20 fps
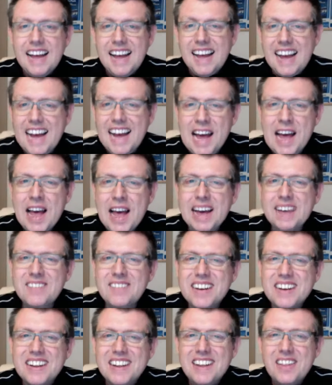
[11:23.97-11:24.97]

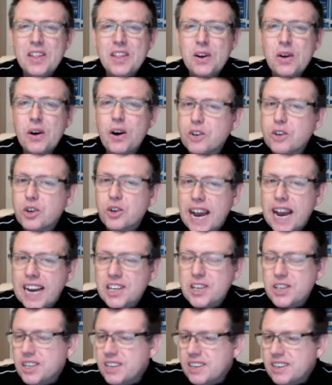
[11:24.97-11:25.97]
The law of
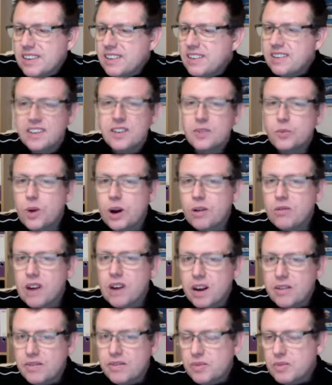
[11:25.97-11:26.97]
attraction is well
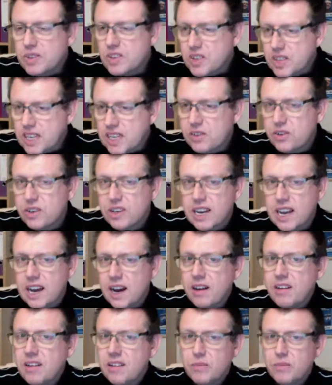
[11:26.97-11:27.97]
known from The Secret
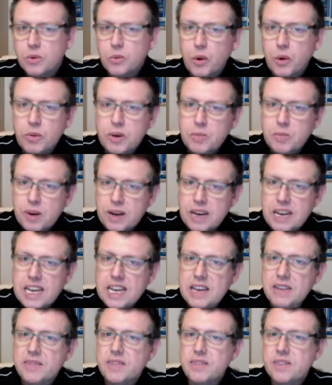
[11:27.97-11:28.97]
now, but what we
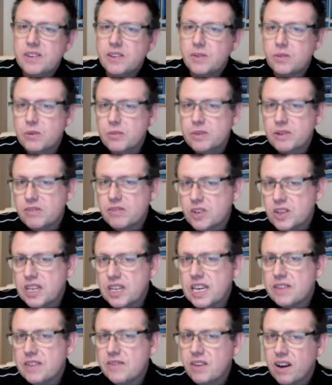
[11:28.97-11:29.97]
believe is what we
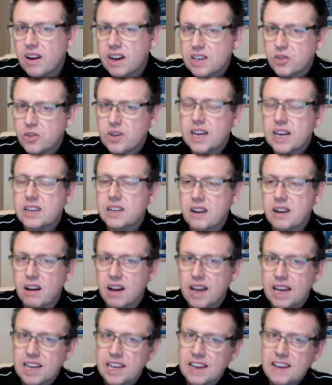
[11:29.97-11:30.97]
receive. Like attracts
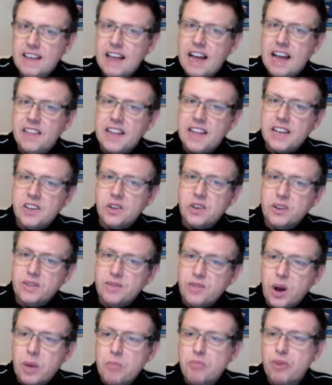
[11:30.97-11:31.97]
like, and that's on a
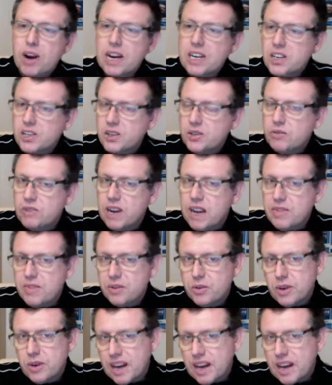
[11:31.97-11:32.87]
vibrational level.